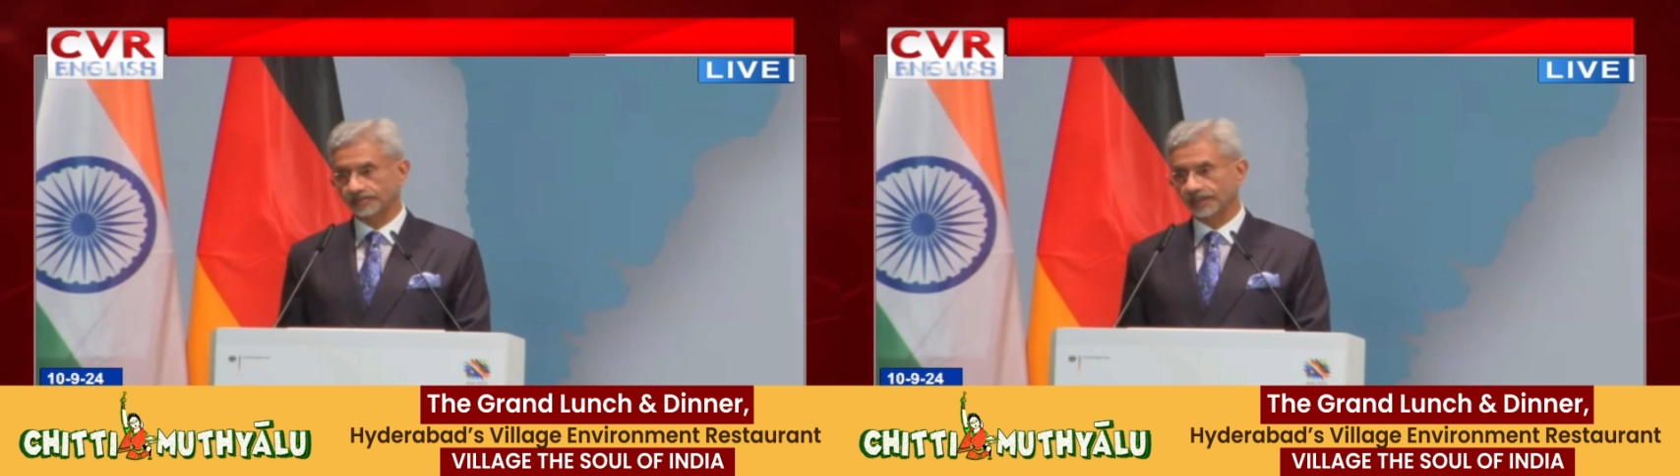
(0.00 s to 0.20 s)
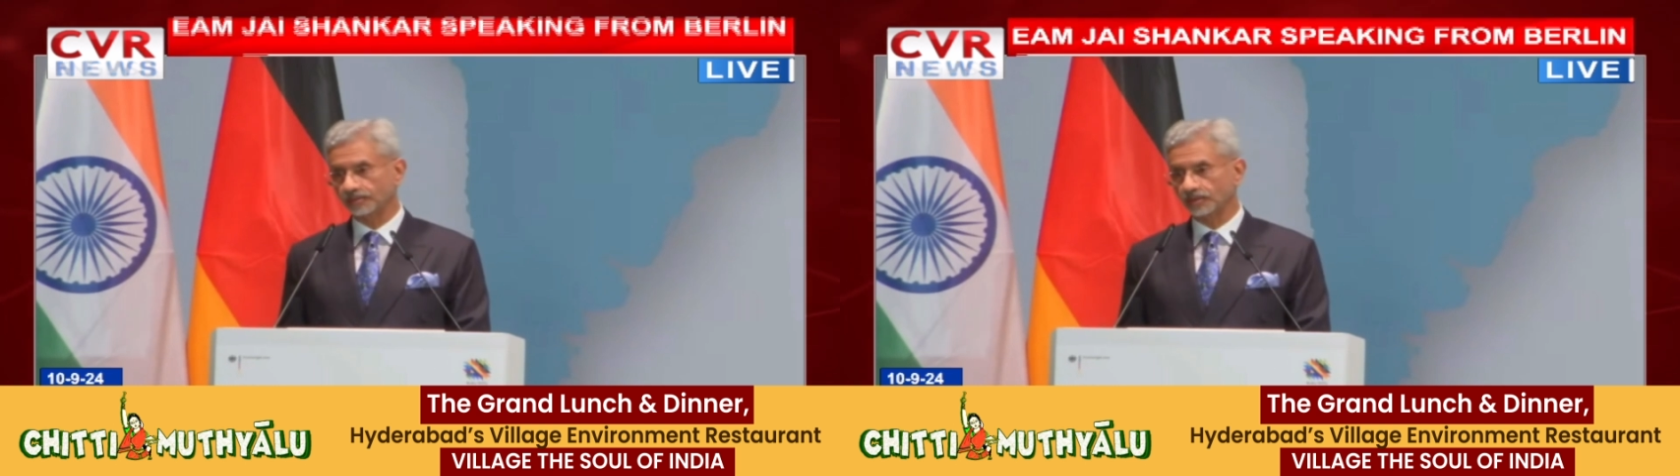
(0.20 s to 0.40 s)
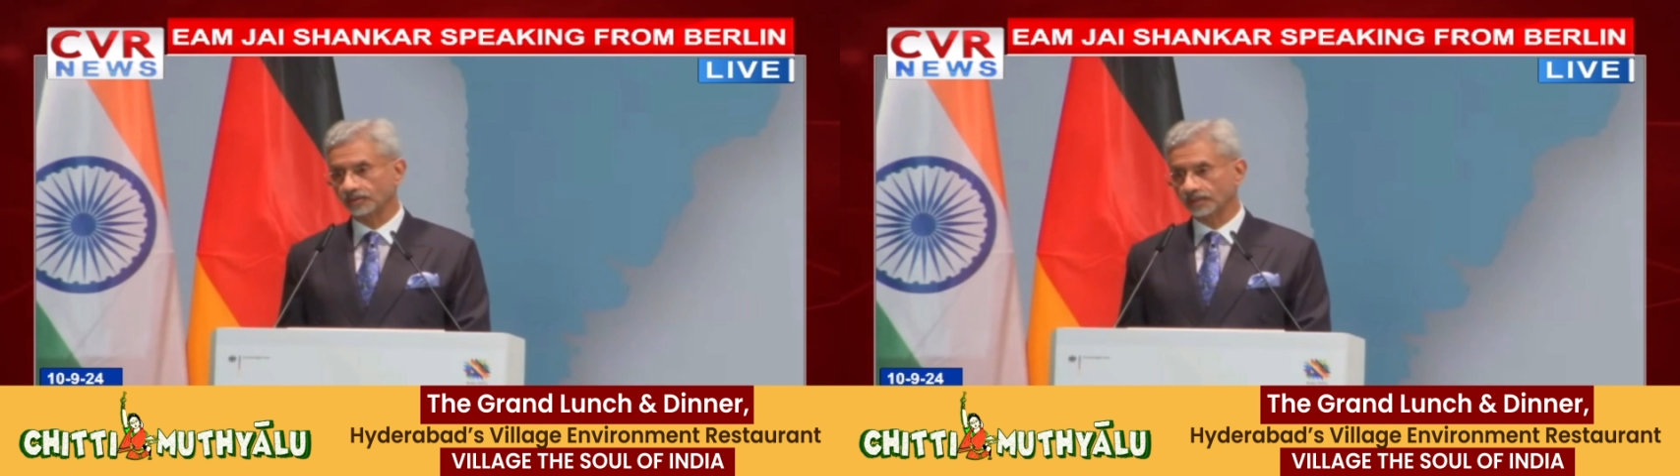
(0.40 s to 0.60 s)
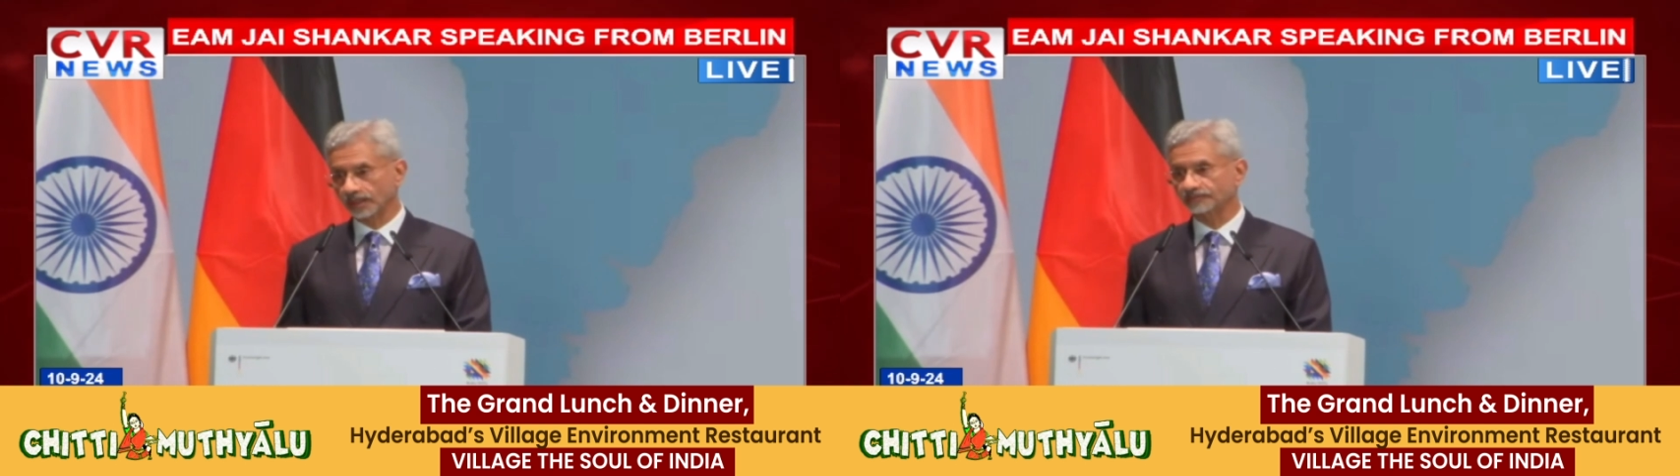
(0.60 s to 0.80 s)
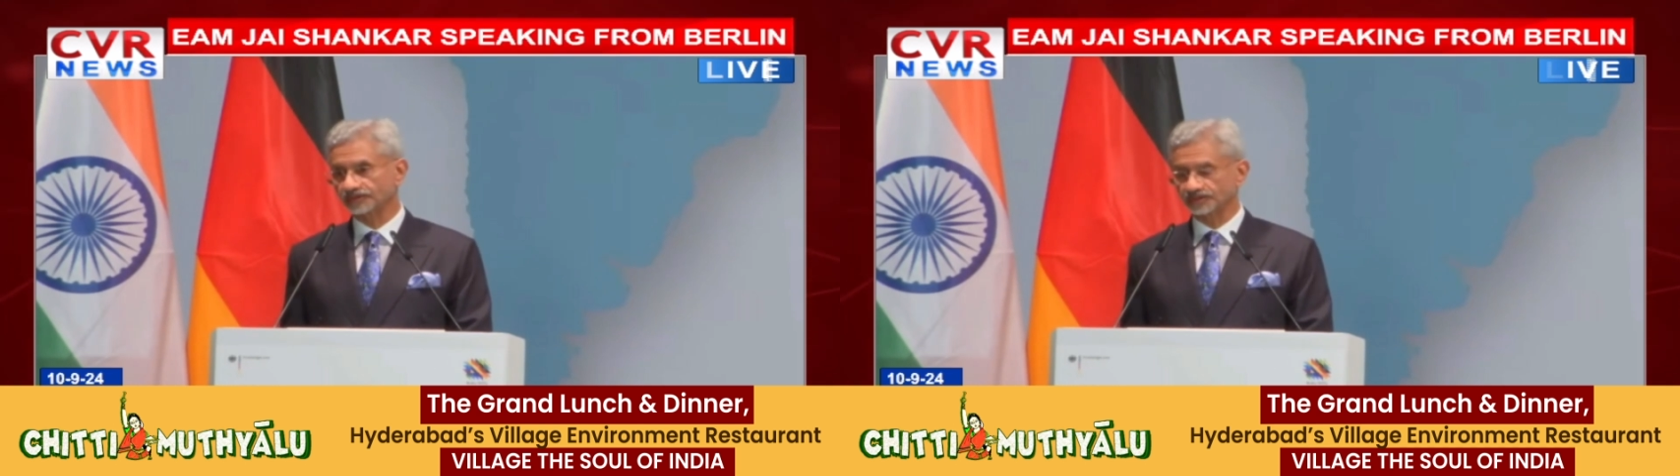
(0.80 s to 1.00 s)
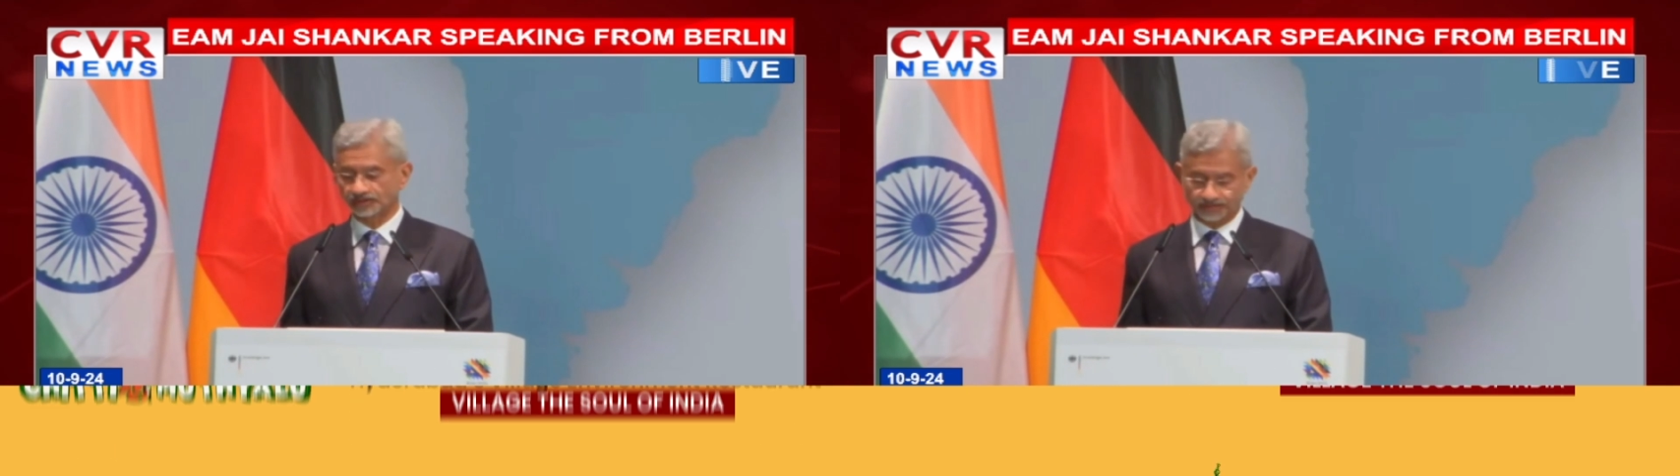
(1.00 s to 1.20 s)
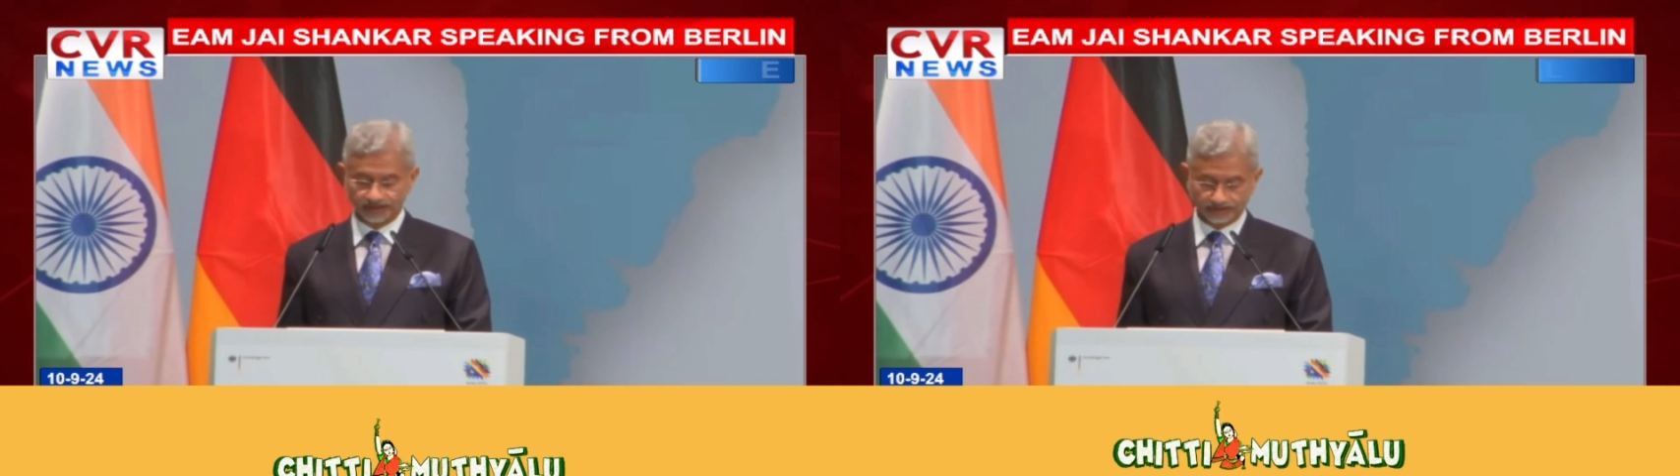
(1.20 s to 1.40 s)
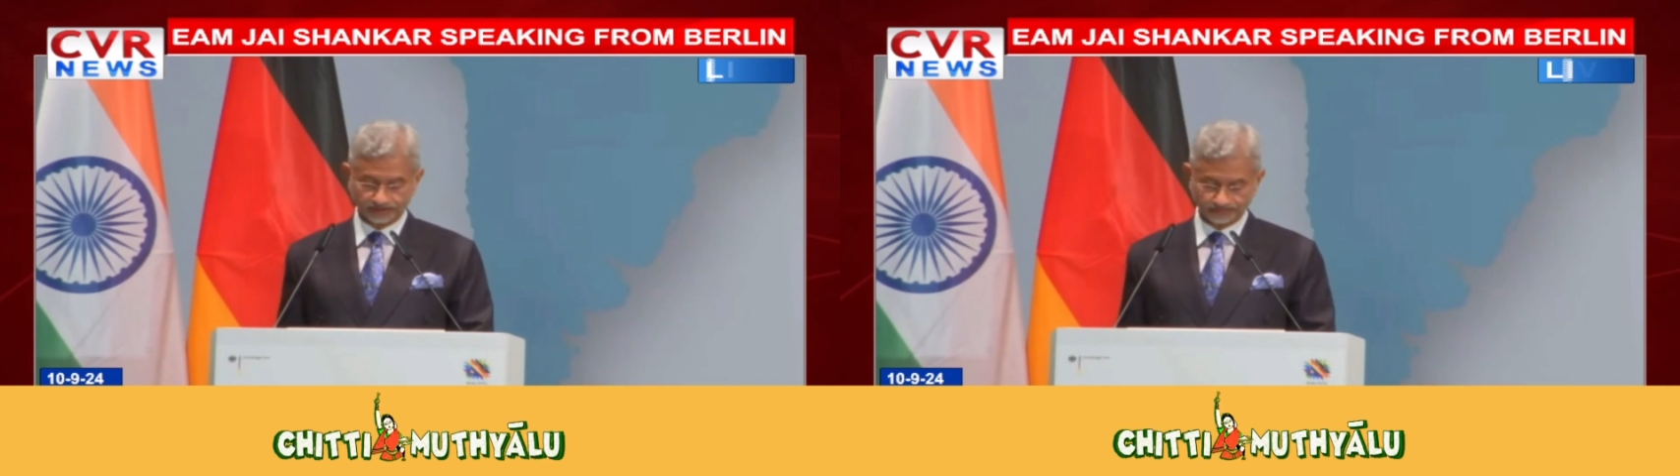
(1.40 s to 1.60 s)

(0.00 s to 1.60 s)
Baerbock after this meeting.